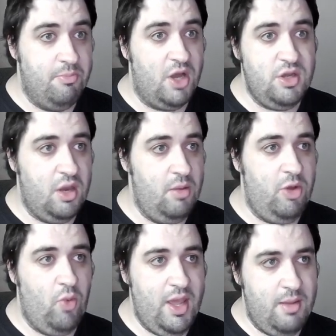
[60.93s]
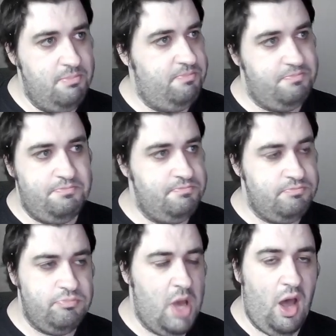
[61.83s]
in mind you're going to be waiting
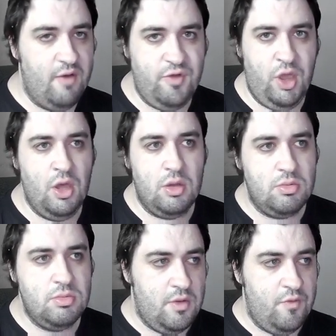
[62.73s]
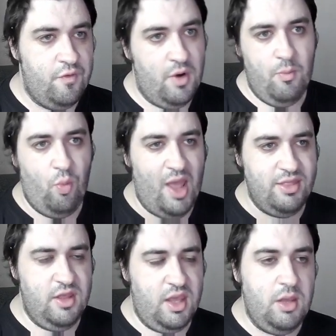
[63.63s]
half a year from
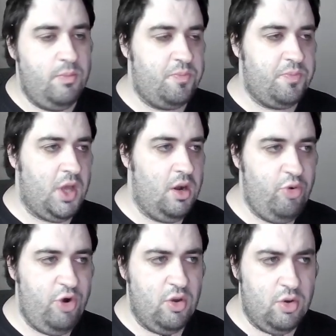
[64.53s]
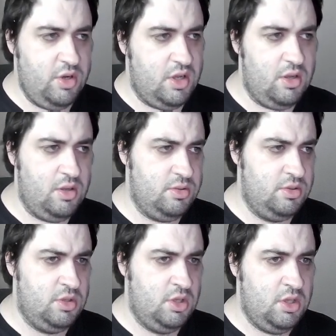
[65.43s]
when the kind of pre-order
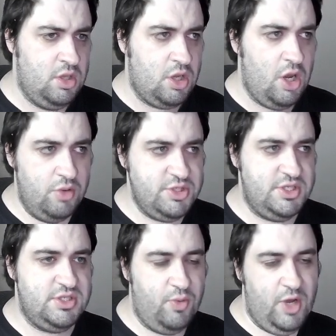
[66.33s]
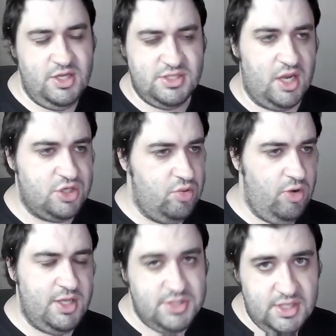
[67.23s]
closes to when it's actually
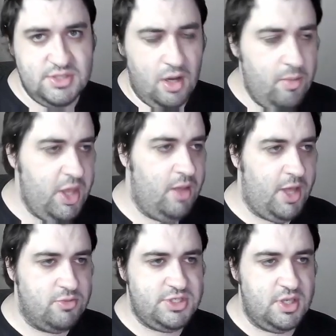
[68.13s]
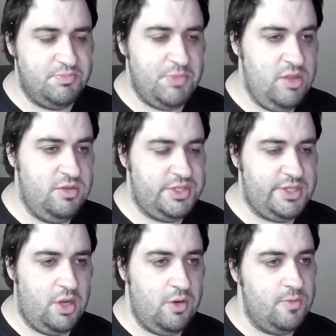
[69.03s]
released. It's going to be about 6 months,
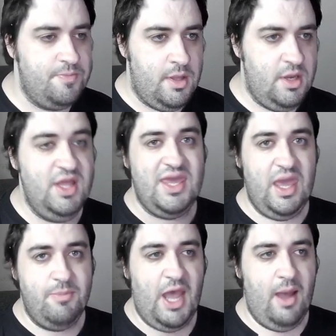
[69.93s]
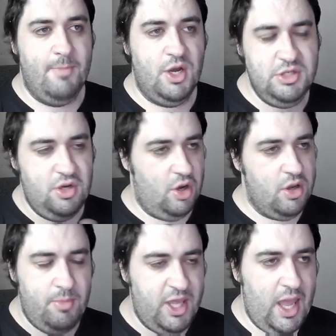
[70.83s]
so you need to keep that in mind. You're not
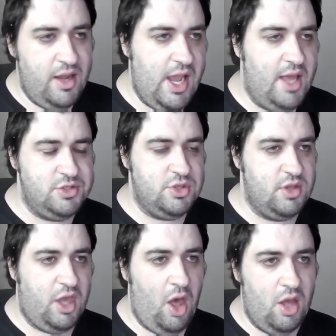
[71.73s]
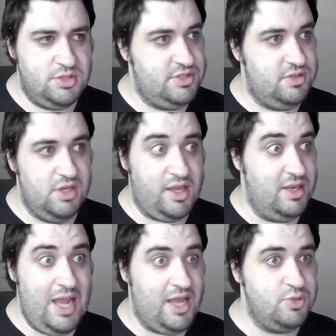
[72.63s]
going to be getting your hands on the cards like
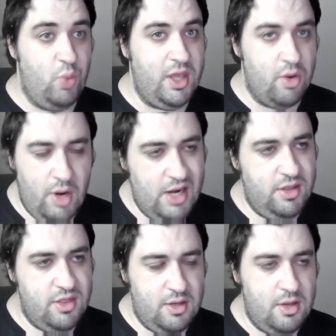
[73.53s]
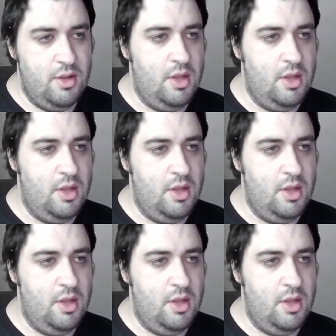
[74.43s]
next week or anything.